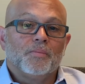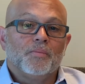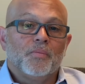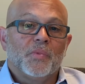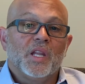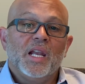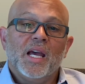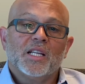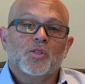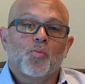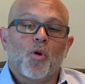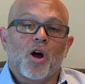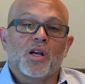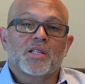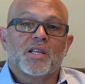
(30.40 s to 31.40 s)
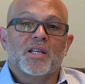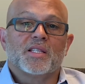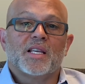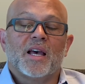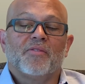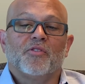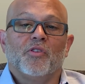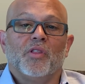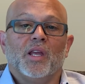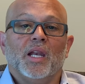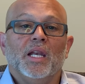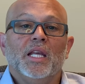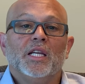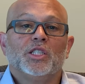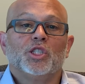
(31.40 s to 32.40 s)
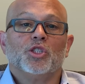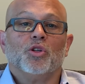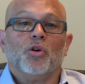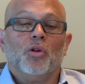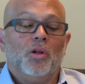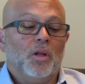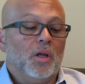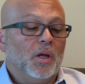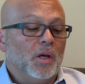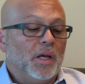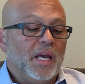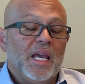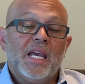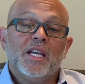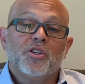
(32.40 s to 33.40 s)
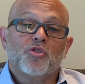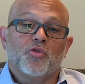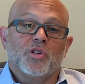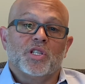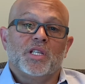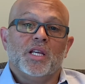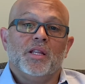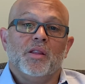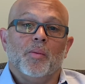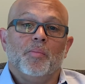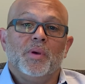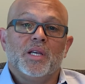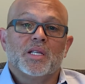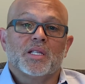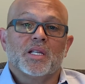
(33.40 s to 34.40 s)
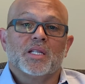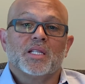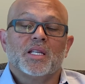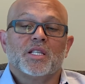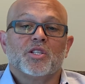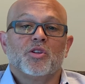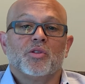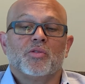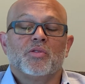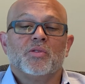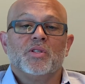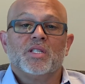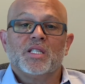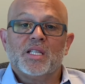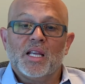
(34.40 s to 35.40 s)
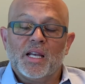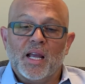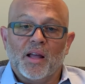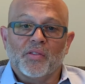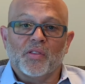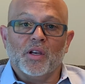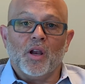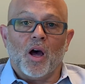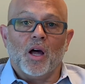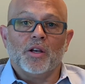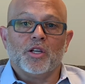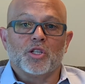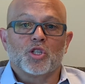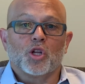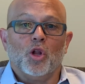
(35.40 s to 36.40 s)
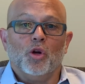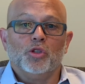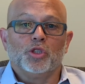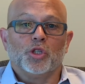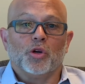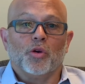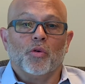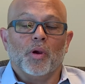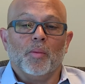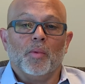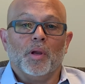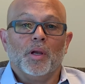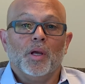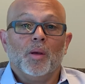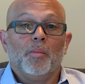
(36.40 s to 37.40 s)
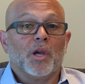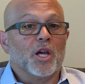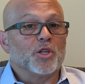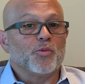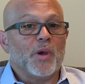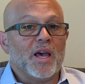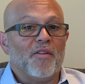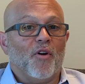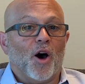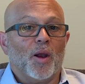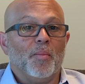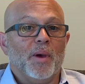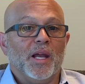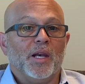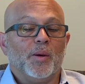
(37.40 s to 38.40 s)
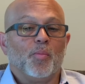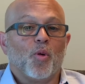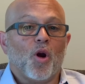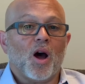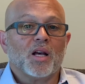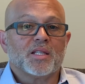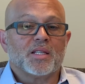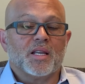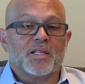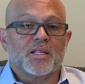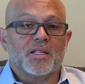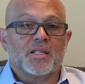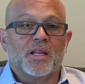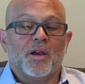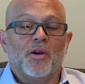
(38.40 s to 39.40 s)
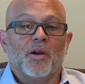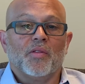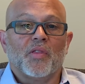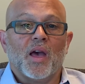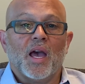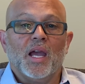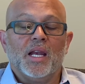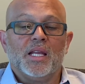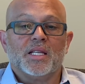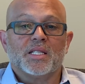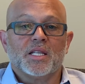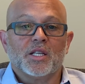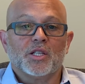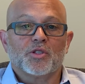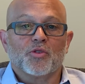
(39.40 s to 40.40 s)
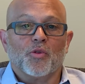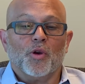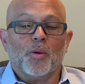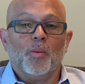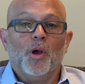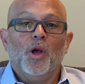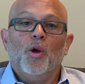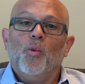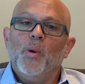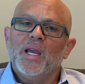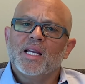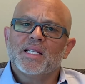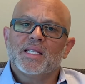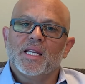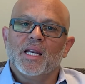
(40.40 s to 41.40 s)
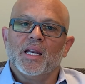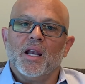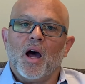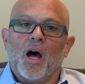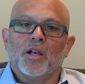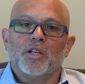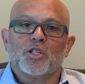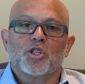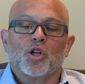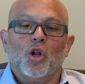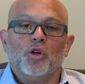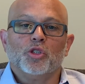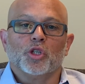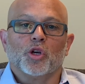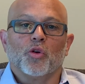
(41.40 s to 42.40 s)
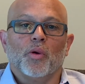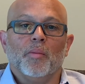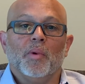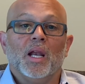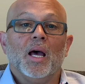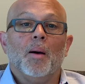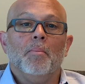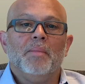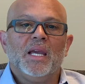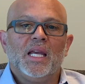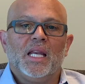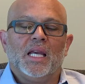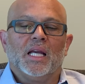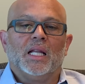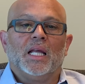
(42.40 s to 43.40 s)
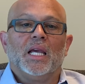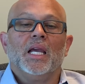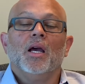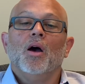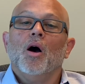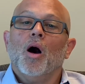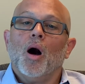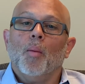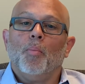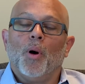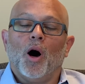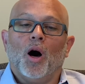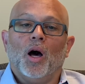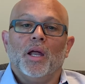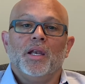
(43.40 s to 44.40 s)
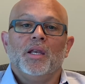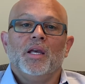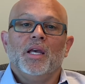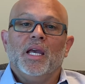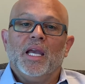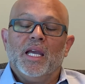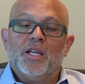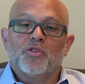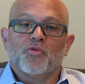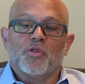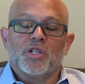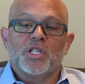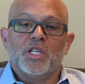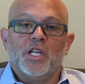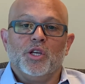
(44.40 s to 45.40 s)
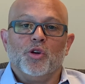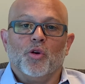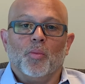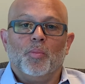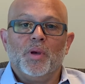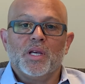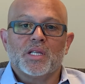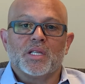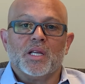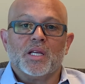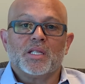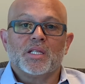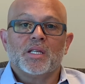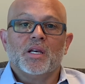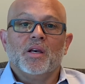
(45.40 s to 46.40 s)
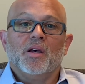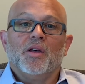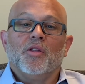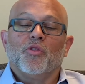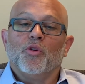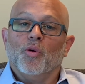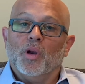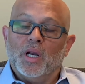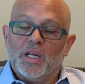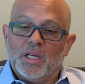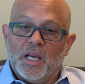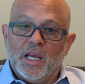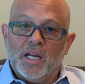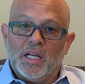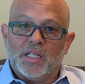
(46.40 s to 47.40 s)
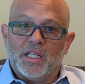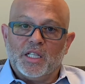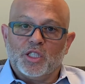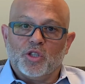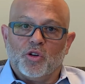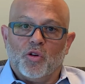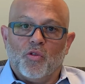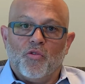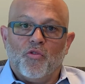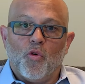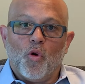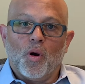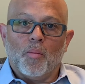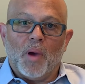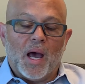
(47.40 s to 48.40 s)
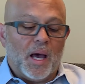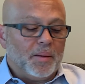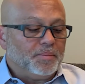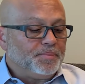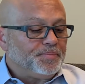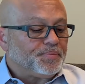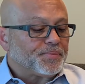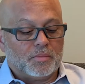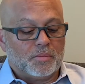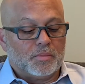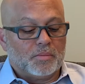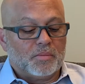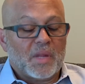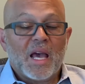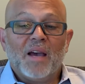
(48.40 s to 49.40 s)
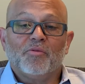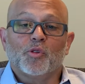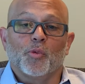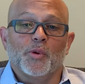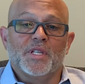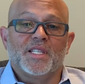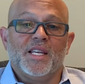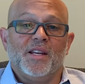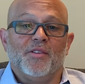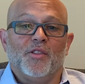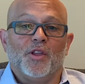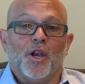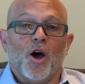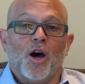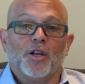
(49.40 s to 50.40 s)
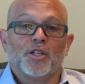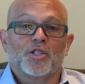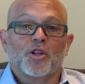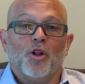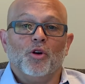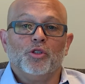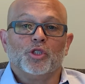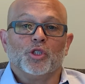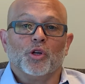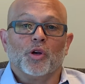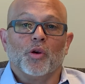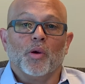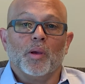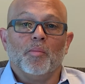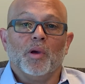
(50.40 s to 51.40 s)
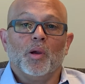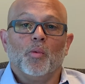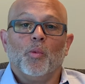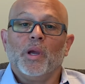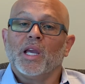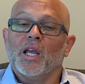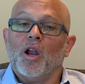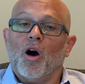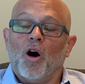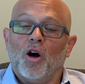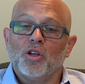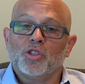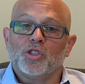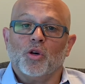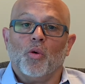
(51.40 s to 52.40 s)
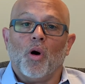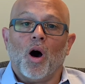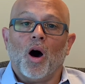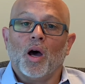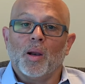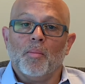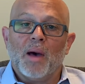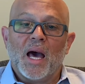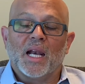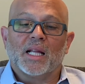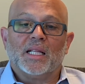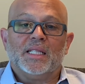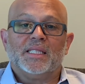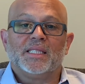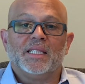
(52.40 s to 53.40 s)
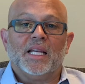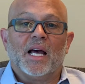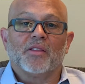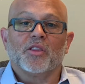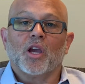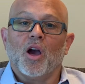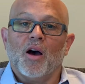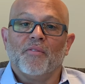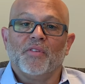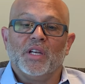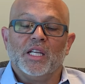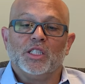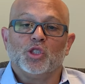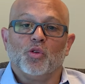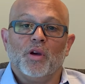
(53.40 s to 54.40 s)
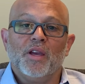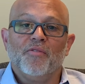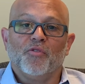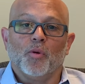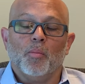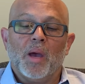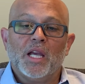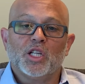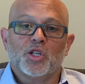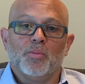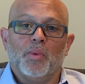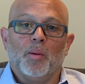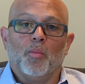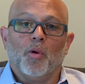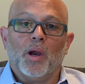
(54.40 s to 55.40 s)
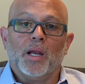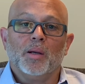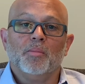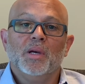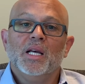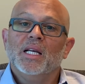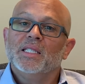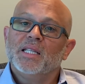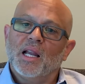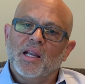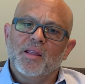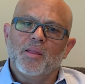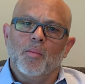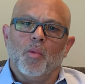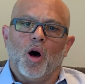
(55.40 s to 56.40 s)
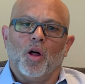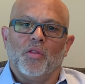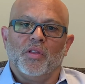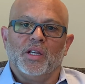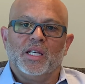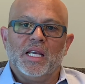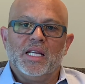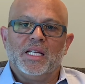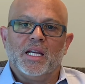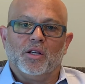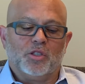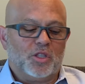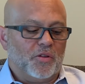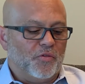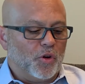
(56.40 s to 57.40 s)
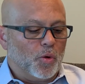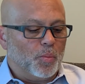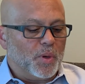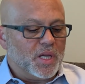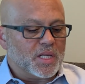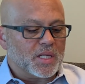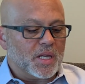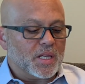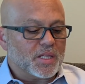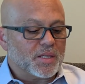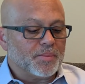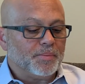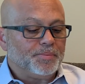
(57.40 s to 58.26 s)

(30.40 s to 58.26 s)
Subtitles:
The next process after the initial interest in the business is to send out the non-disclosure agreement. Because we have automated processes here at the 86 Group, we can send a non-disclosure agreement immediately upon interest in your business in a digital format. After receipt of the non-disclosure agreement, we can also automatically send out the confidential information memorandum telling them all the details of your business.